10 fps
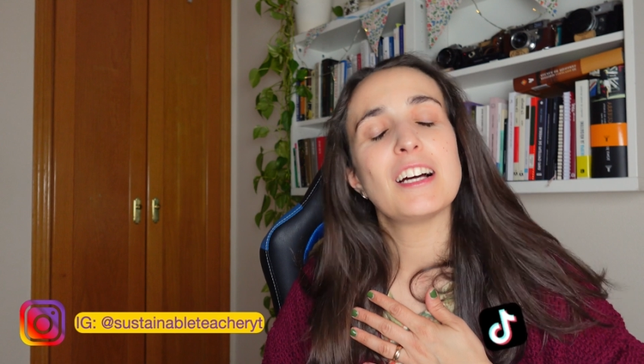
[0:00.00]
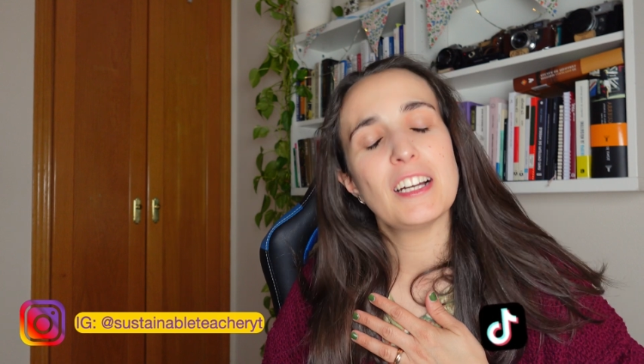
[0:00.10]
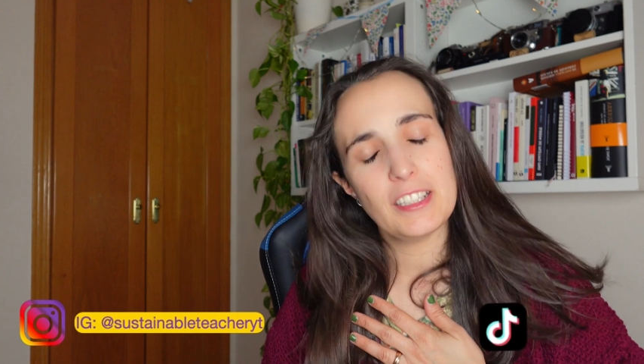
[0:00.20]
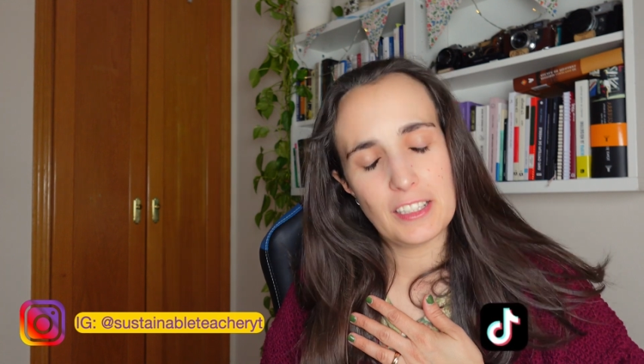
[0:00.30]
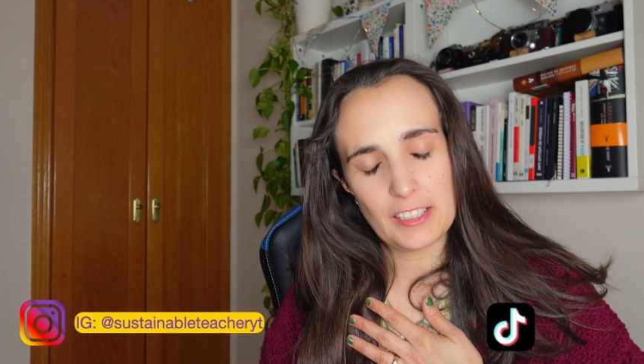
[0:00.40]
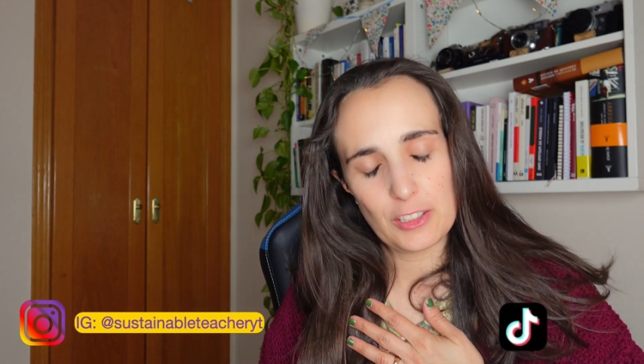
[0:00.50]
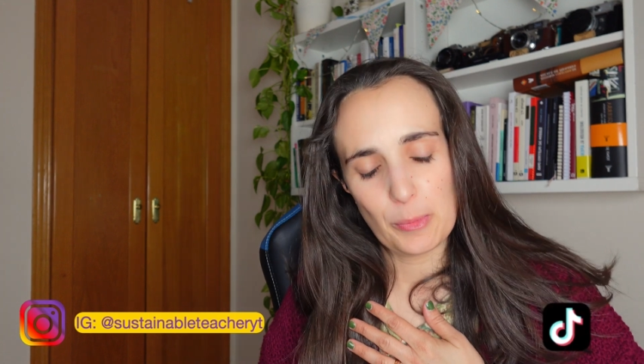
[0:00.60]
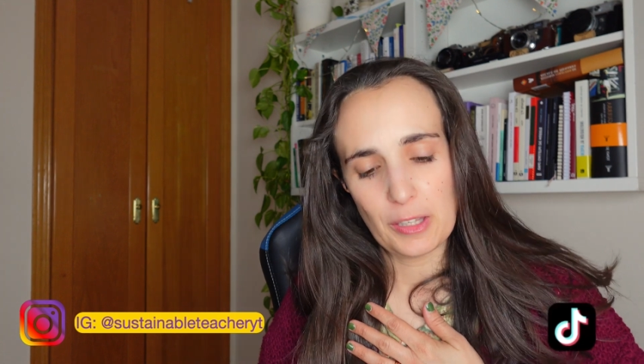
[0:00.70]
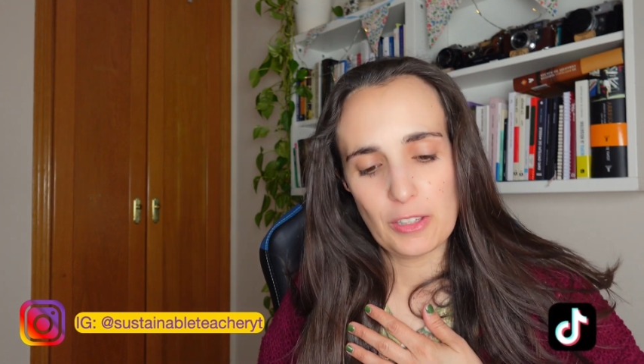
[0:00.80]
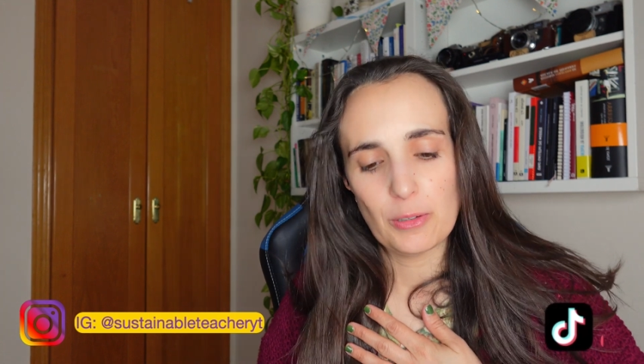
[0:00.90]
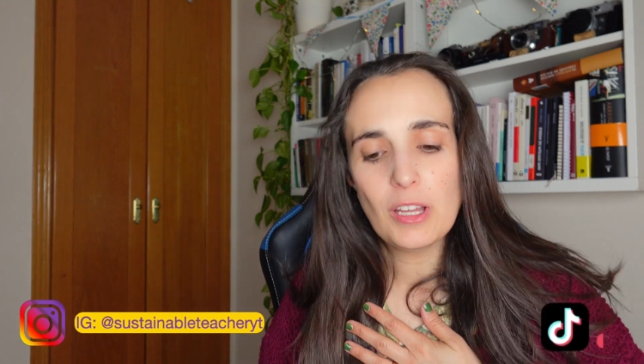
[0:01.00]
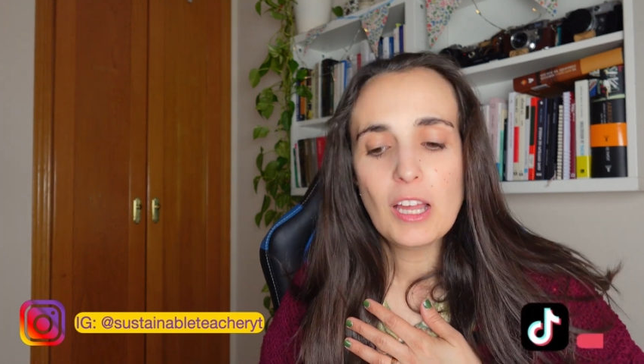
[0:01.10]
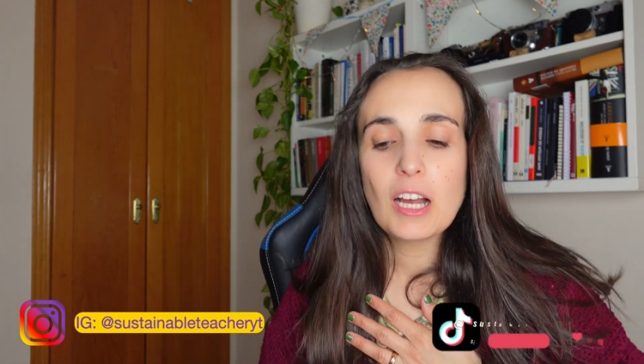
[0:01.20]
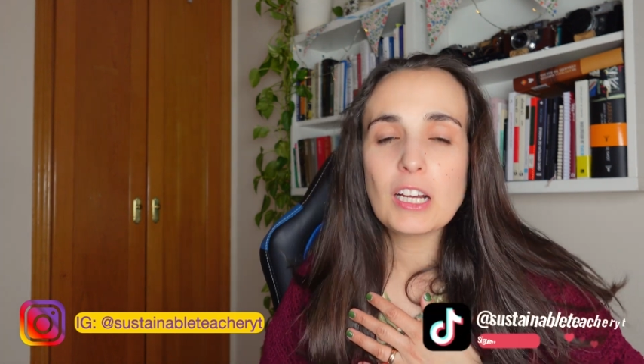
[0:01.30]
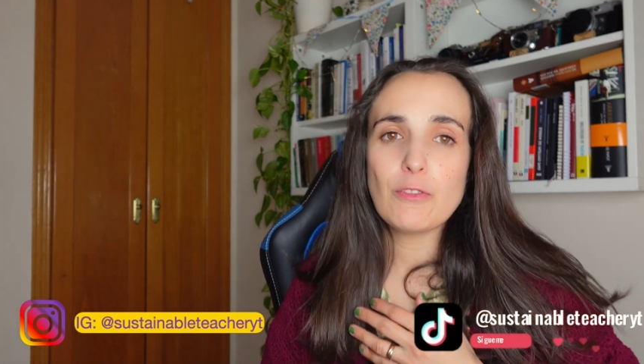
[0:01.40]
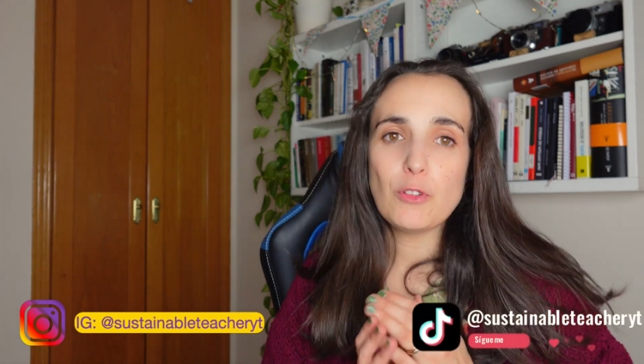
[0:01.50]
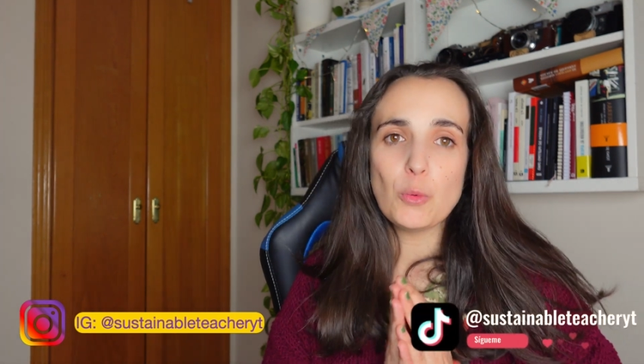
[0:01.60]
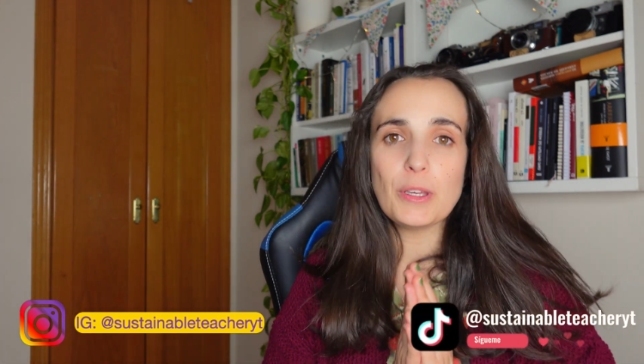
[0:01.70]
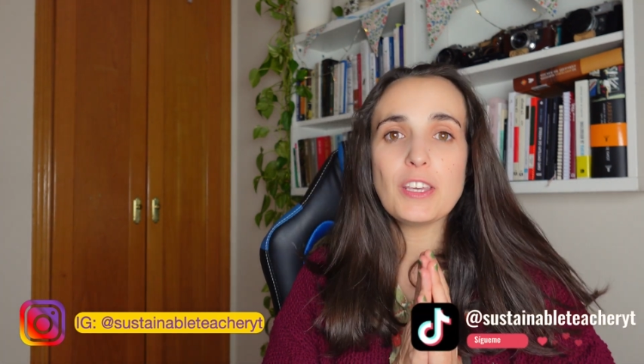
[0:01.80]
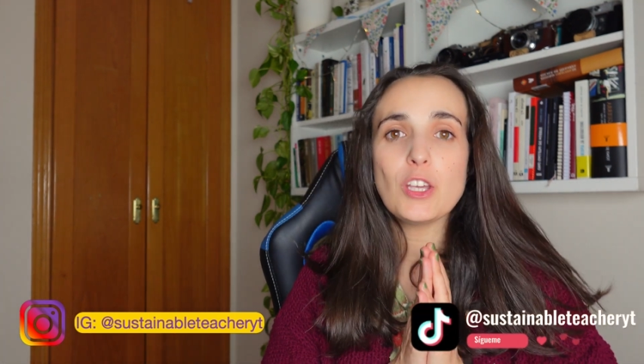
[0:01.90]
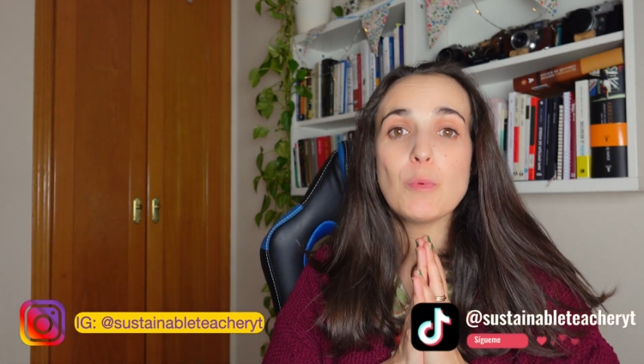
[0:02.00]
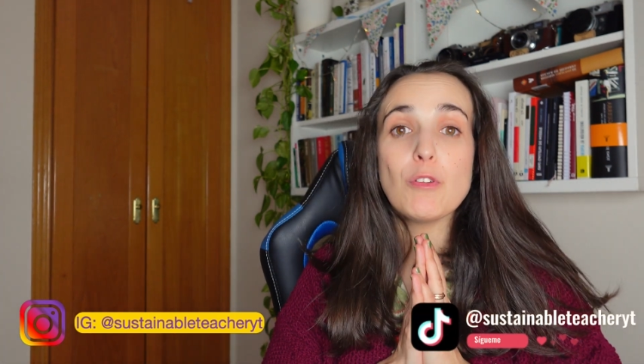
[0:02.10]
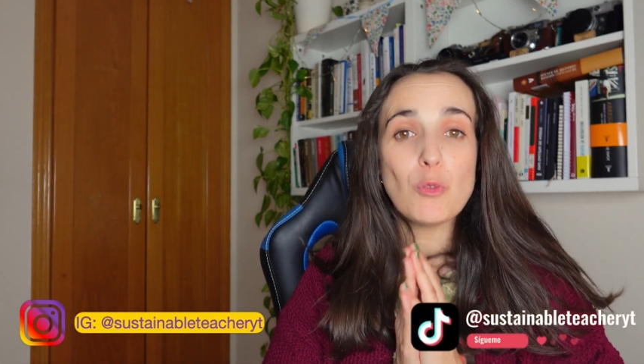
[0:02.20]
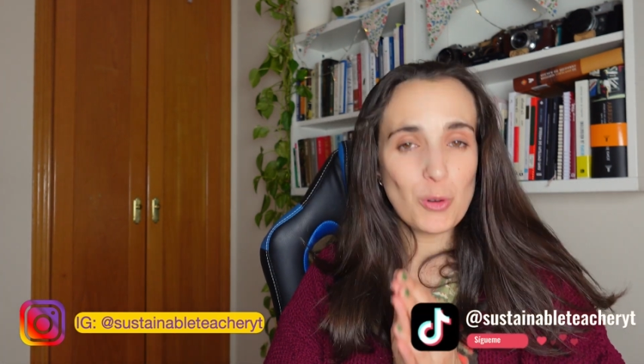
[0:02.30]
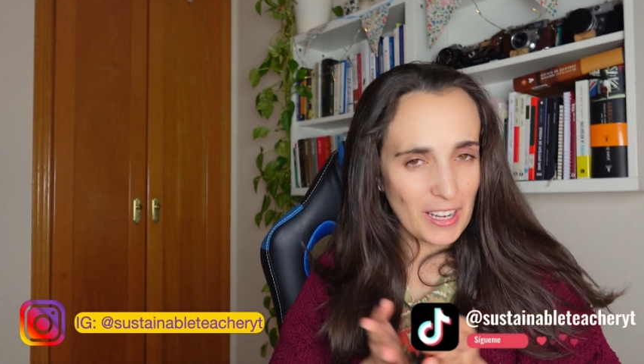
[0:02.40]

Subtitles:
and I'm glad to meet you. And if you've been here before,